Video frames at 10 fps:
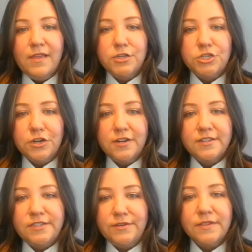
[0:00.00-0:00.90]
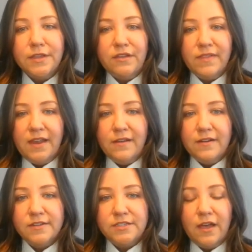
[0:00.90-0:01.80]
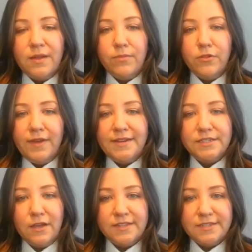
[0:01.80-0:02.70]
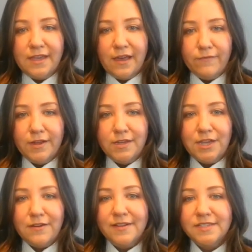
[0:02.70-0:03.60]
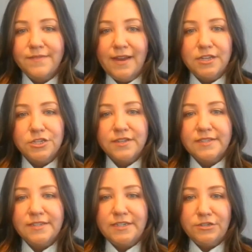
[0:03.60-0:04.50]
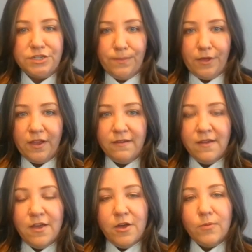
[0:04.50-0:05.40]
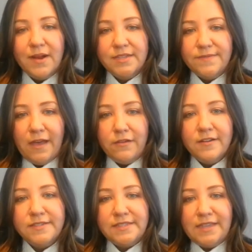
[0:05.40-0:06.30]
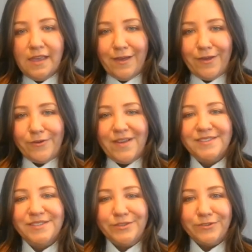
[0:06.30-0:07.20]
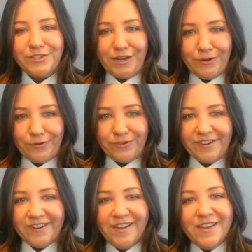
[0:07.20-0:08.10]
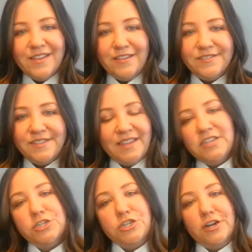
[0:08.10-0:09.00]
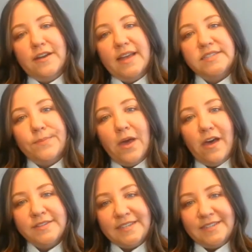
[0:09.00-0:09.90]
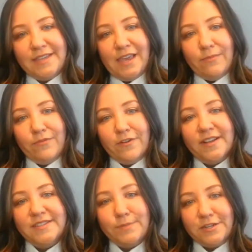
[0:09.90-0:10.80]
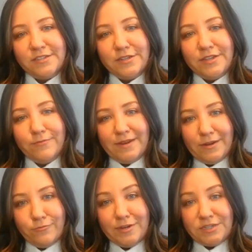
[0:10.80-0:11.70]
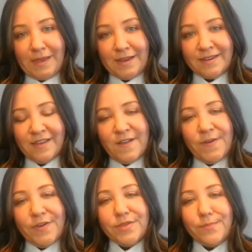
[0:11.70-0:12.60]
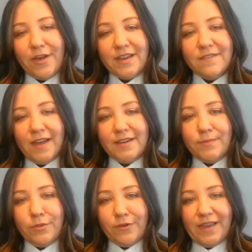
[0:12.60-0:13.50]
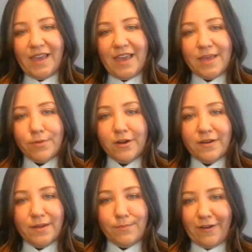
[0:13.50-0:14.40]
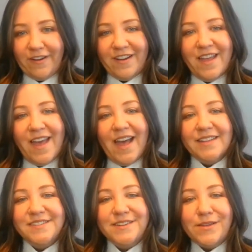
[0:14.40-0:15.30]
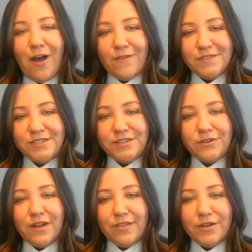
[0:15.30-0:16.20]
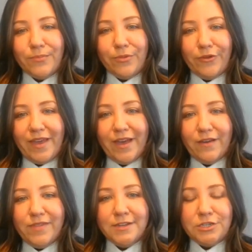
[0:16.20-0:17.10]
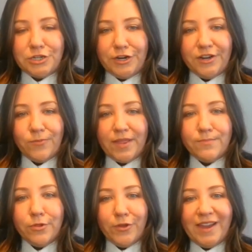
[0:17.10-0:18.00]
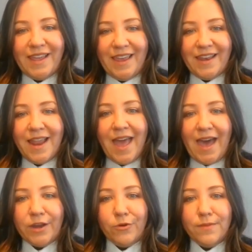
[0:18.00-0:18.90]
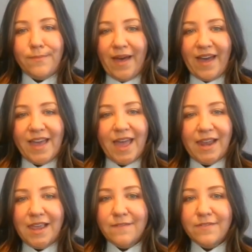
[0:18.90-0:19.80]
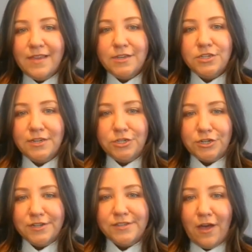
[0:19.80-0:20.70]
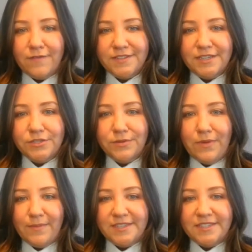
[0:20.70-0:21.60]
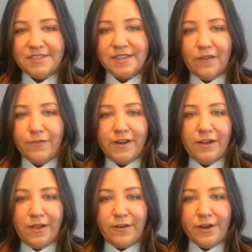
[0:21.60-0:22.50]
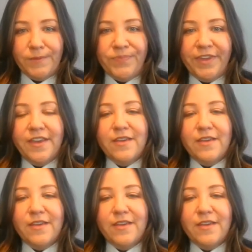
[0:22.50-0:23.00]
the insured student loan lender sought employee dishonesty coverage under its financial institution bond, where its founder and CEO and sole shareholder used the insured as a Ponzi scheme for his personal enrichment. The bond defined an employee, in pertinent part, as an officer or other employee of the insured while employed in, at, or by any of the insured's offices or premises covered hereunder.